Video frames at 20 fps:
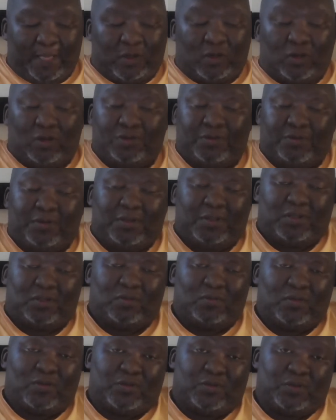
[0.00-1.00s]
Contrary to
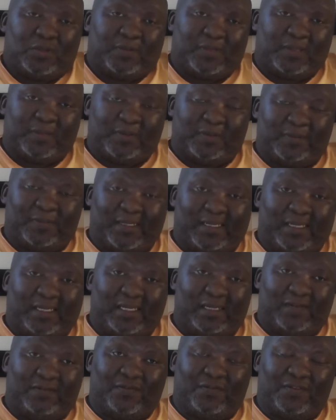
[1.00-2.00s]
most white people
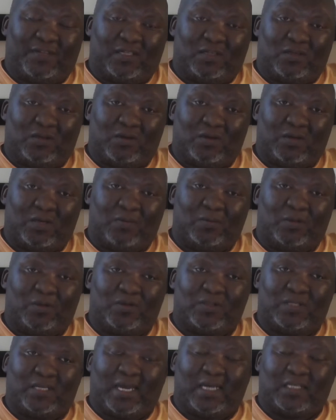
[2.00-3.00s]
believe, that choral
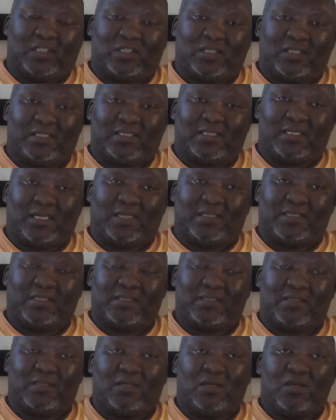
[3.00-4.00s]
music actually
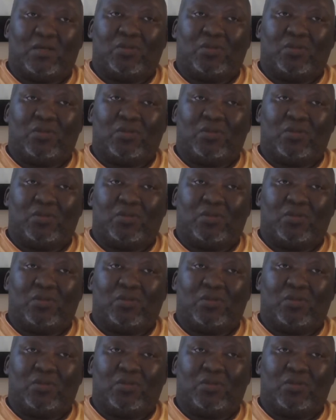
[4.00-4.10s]
started